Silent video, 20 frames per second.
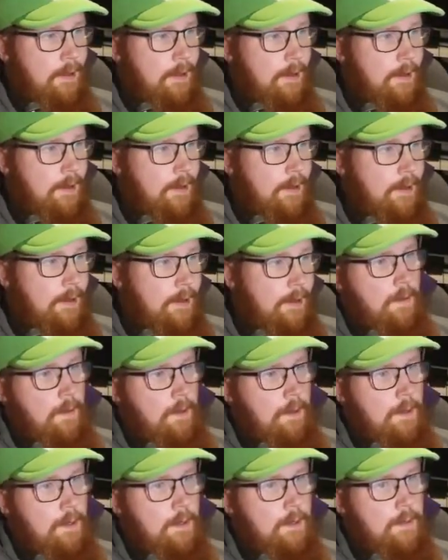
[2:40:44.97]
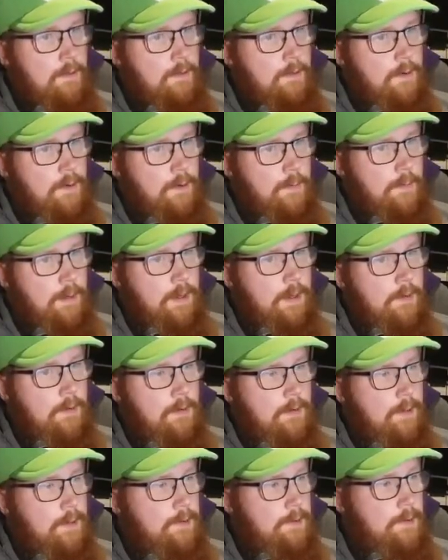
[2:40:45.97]
ah, hey, star
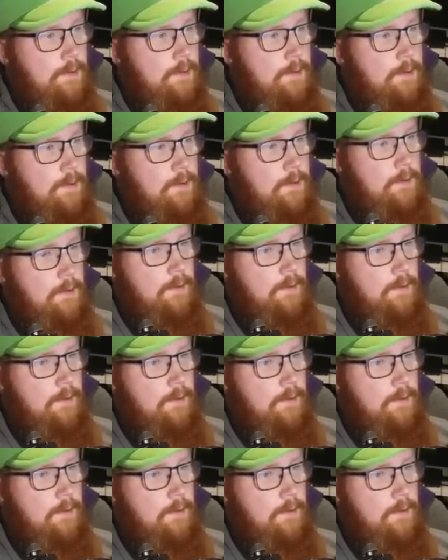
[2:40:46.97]
power. Let's go.